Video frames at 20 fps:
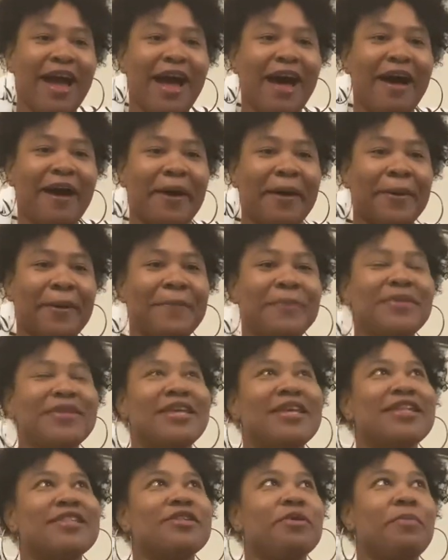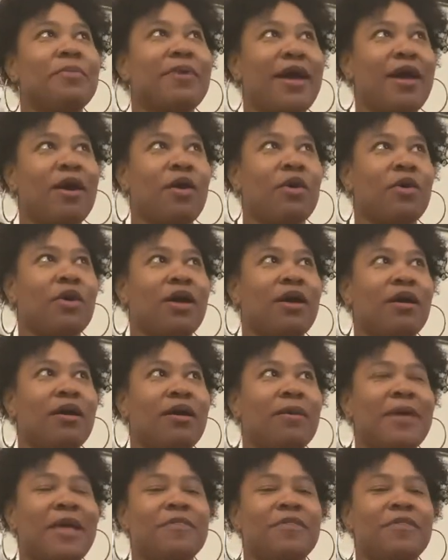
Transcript: It's about, I